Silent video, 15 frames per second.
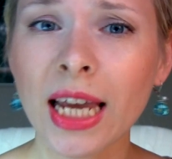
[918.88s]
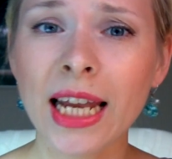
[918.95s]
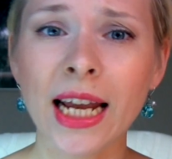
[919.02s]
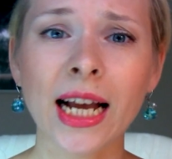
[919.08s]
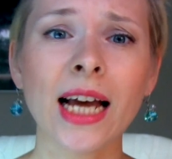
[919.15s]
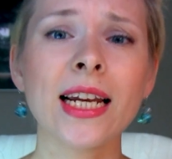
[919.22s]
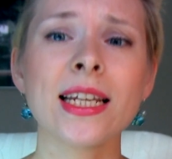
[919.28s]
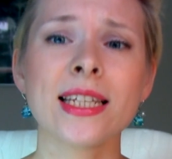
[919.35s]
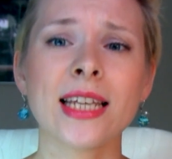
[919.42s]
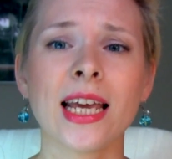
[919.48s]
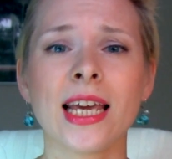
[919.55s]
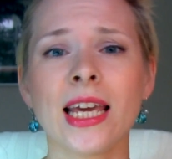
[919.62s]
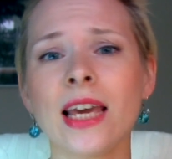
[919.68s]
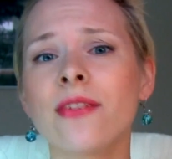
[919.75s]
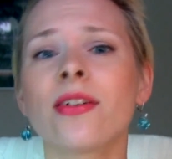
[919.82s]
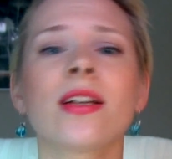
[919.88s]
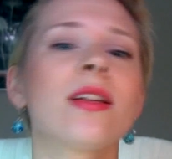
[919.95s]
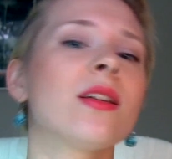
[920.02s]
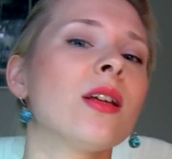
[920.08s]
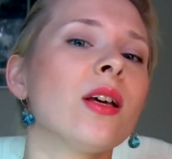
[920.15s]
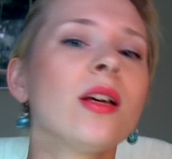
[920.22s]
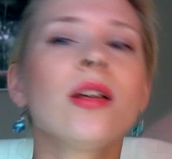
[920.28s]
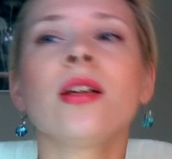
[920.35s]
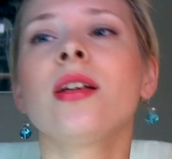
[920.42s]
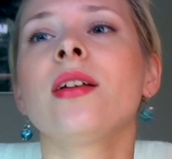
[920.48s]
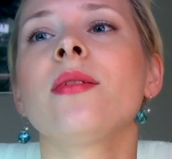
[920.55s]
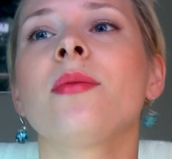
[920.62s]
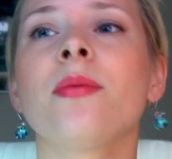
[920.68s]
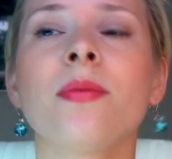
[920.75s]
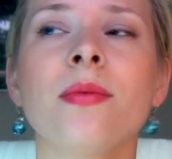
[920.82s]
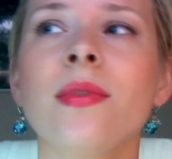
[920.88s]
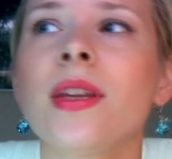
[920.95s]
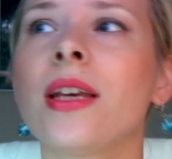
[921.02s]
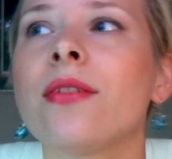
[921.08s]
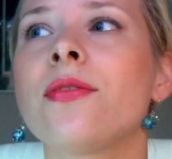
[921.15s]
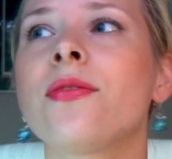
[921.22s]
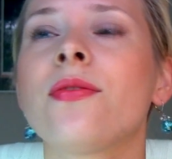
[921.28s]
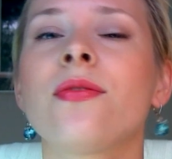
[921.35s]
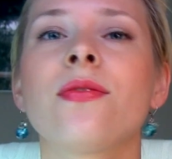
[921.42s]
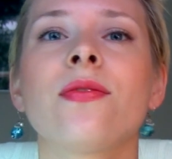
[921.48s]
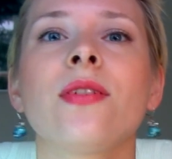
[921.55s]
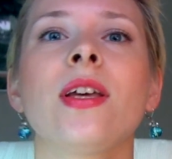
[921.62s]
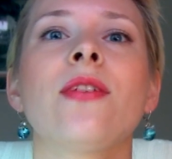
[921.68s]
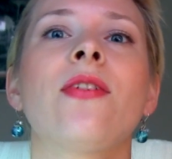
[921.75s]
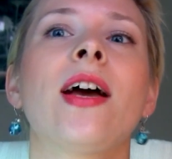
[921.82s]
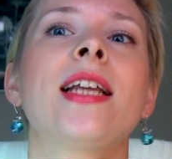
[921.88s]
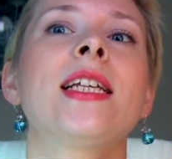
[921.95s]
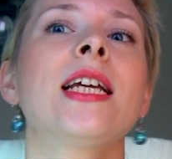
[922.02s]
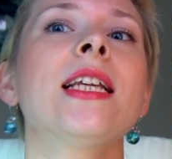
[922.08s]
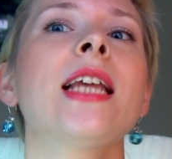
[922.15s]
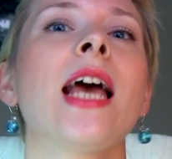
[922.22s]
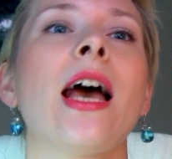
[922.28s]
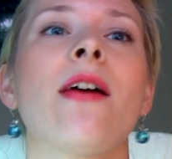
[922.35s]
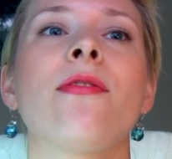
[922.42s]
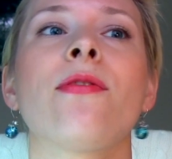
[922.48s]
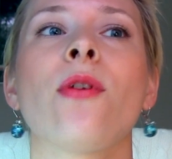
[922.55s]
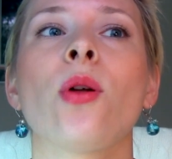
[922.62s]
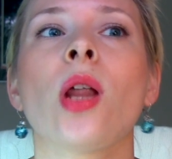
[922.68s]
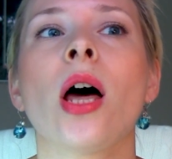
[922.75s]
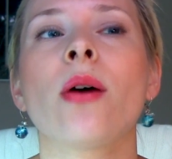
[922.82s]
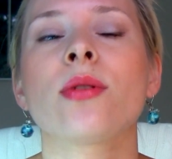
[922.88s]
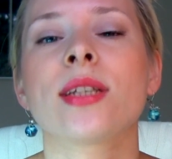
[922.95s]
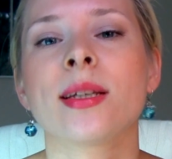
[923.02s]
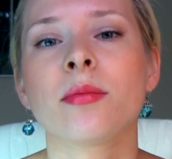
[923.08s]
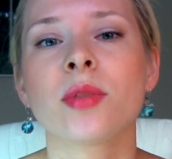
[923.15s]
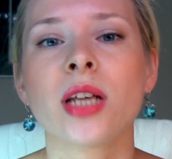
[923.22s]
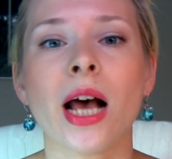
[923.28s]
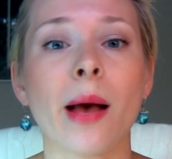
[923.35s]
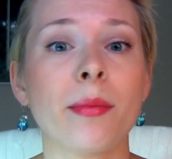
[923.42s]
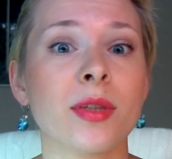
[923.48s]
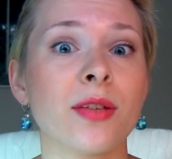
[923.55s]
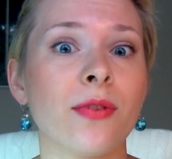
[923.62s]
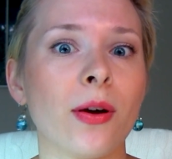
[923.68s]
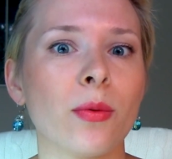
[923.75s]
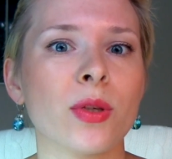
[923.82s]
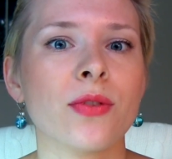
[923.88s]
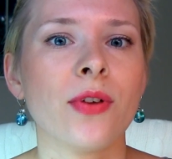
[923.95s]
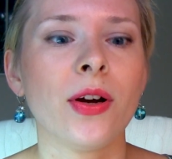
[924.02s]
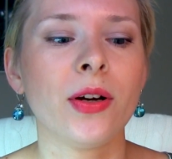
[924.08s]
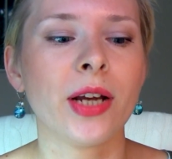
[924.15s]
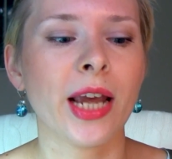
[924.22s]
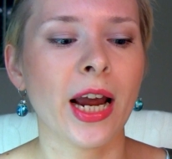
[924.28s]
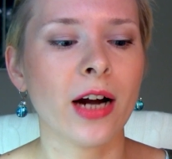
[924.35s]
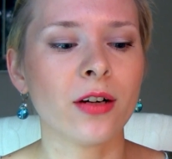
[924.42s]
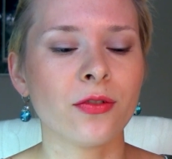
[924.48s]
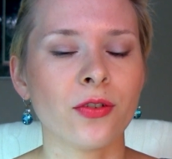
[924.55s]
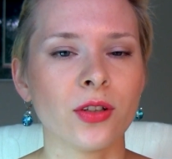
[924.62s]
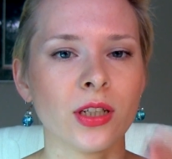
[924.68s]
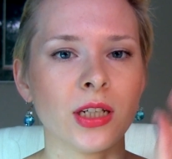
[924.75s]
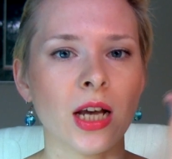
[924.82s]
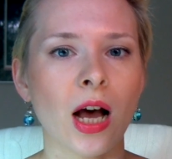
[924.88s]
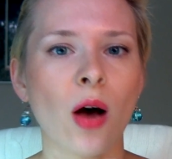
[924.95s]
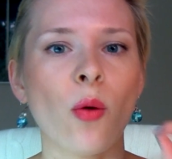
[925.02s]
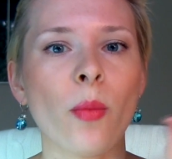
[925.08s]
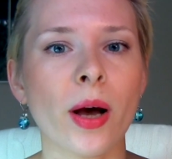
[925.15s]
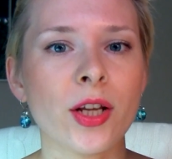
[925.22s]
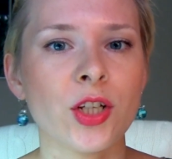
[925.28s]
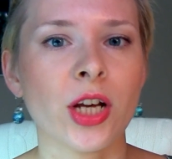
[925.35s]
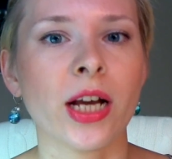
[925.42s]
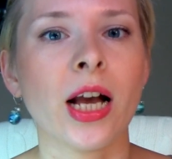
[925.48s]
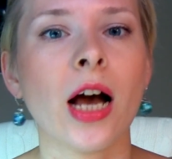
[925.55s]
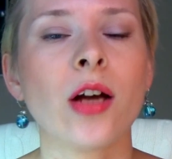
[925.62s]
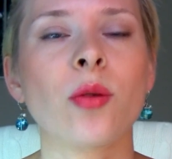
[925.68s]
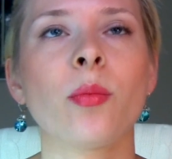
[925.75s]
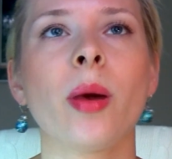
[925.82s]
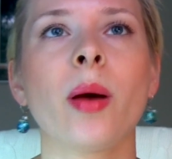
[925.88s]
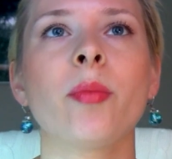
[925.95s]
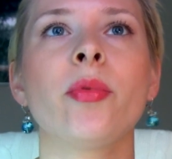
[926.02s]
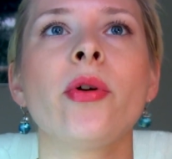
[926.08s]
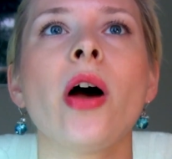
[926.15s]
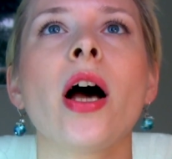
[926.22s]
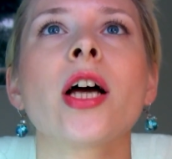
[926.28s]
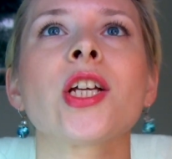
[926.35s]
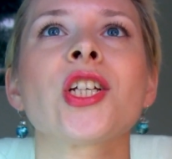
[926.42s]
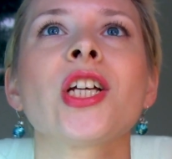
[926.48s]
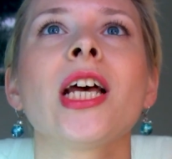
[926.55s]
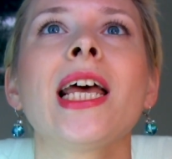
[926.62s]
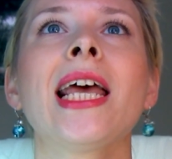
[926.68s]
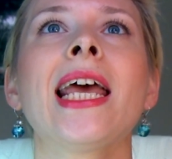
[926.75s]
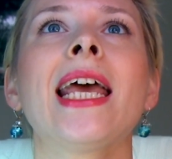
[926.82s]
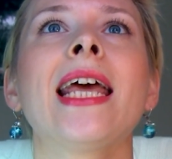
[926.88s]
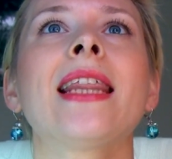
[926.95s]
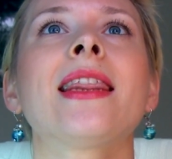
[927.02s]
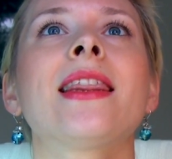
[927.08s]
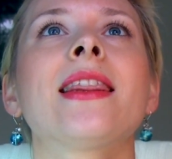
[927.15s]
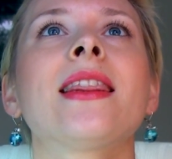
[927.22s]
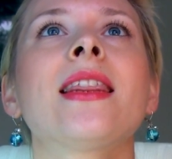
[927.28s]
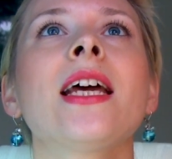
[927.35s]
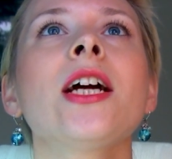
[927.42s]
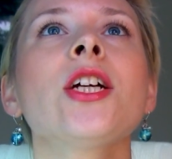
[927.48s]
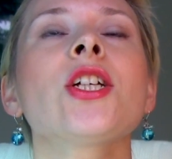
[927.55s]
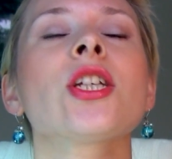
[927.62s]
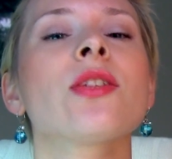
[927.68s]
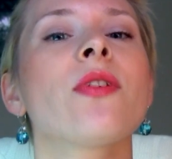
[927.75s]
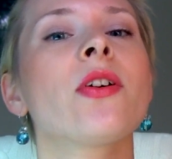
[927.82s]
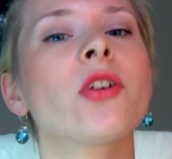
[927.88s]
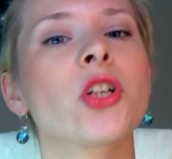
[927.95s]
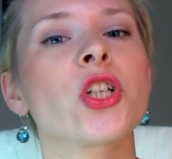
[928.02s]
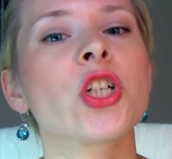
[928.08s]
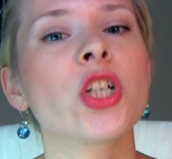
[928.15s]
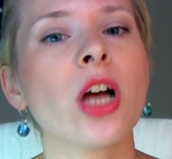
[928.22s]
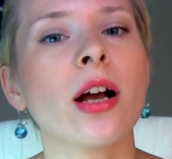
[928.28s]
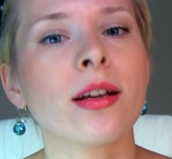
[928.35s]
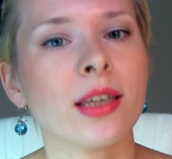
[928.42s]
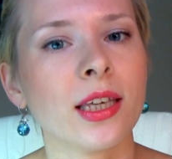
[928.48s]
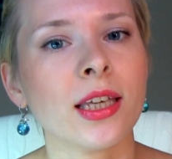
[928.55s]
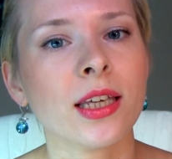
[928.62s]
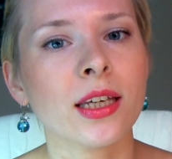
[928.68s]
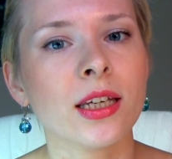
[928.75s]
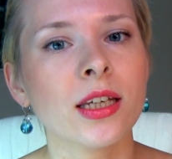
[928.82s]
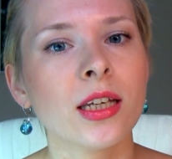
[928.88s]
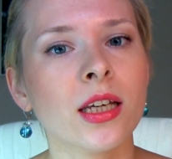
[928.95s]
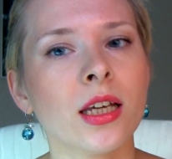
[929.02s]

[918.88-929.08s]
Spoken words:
And I gotta say, even if I didn't have fallout, sometimes if I was very careful in how much I got on my brush, they're just very chunky.